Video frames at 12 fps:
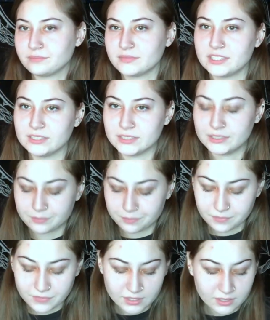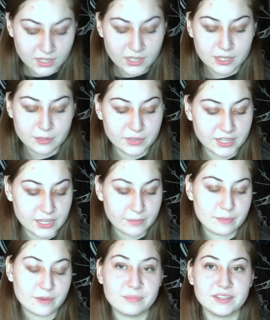There he is. But yeah, my
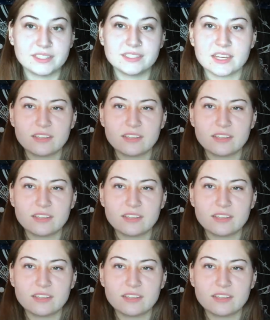mom picked these out.